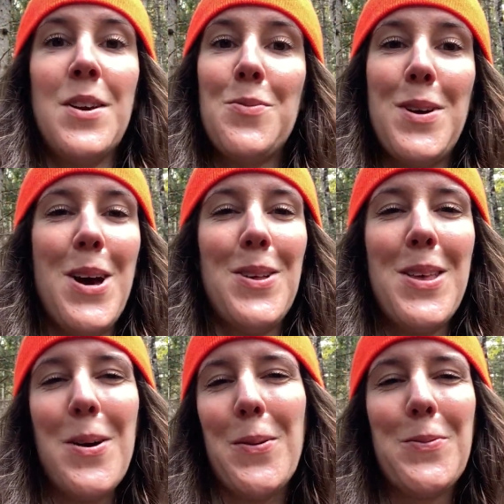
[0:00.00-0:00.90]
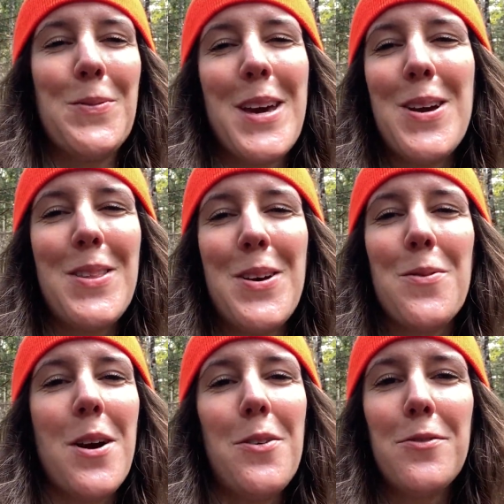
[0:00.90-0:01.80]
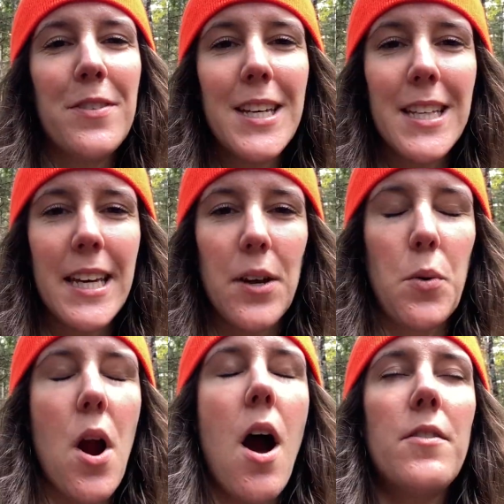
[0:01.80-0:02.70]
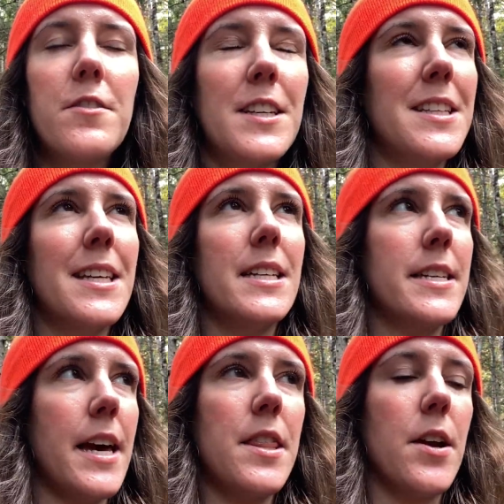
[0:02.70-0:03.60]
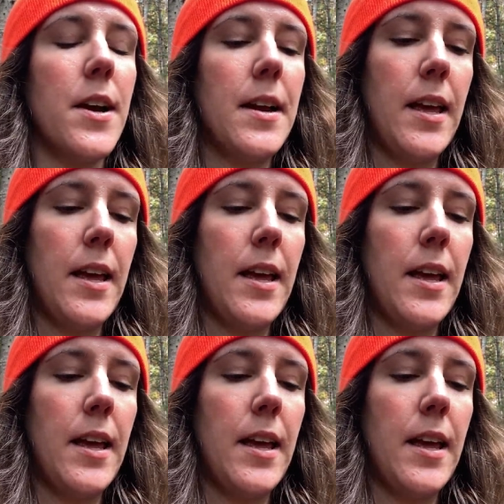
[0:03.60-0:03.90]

We all know. We're all feeling it. We're all feeling it together.